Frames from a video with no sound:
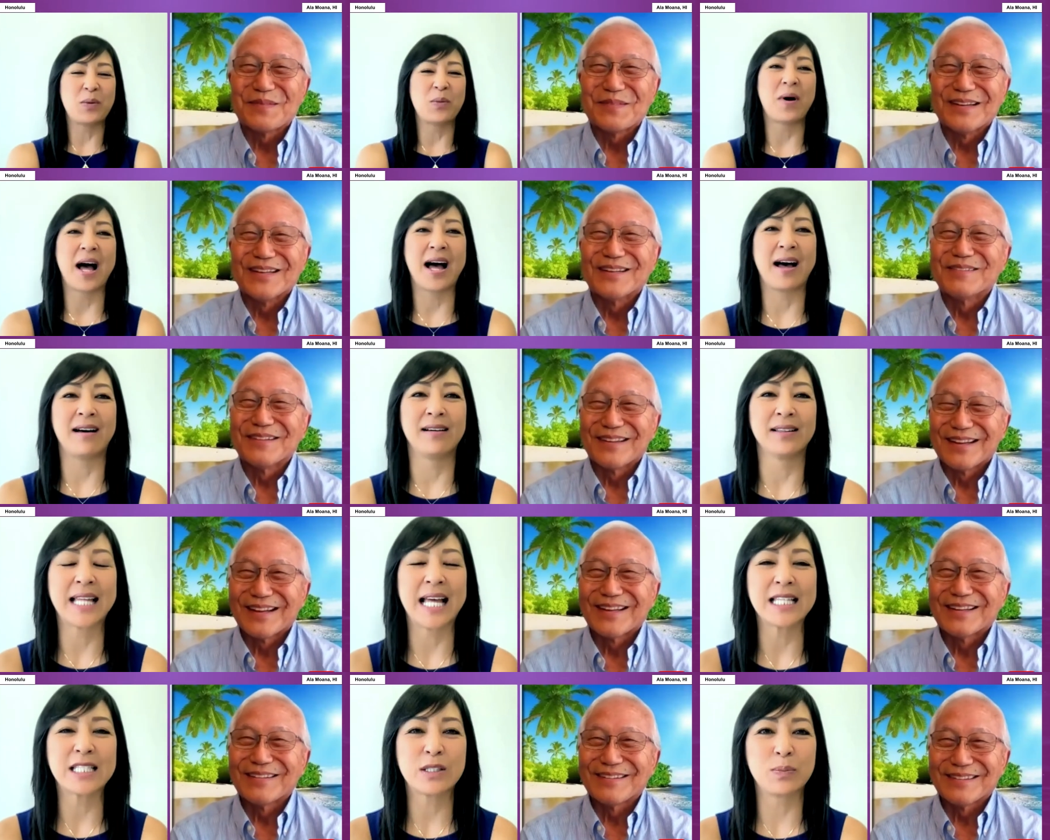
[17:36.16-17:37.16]
Speaker 1: wow,
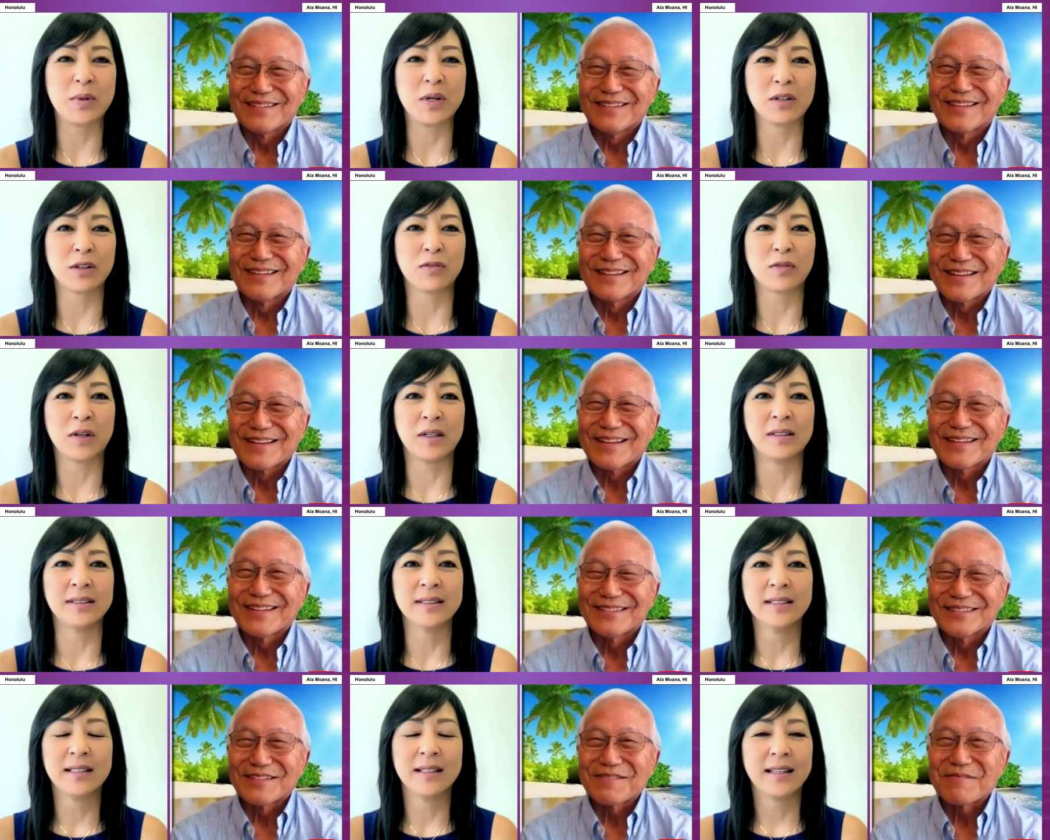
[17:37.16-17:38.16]
that's
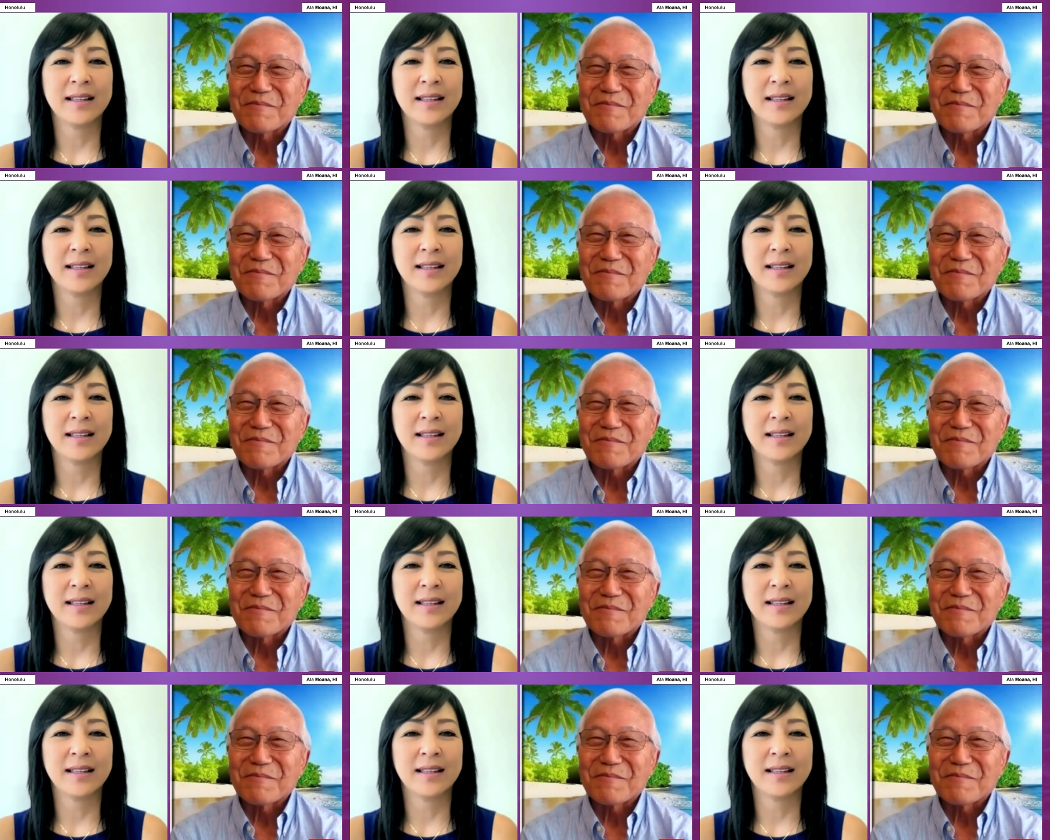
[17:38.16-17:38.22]
beautiful.